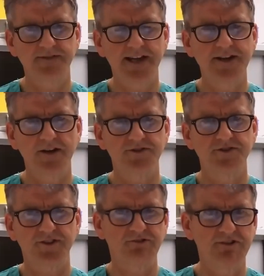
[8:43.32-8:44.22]
Don't they know there's
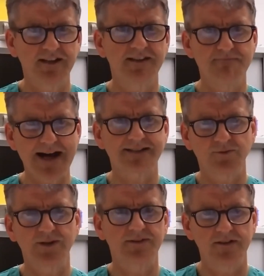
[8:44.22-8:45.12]
nothing really the
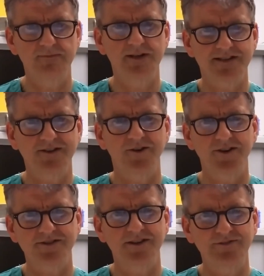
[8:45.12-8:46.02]
matter with them and so on
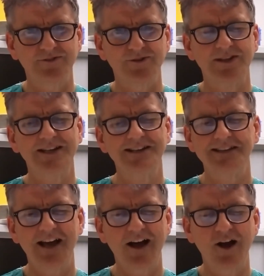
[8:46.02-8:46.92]
and so forth.
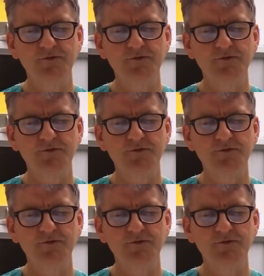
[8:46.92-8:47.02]
Yeah.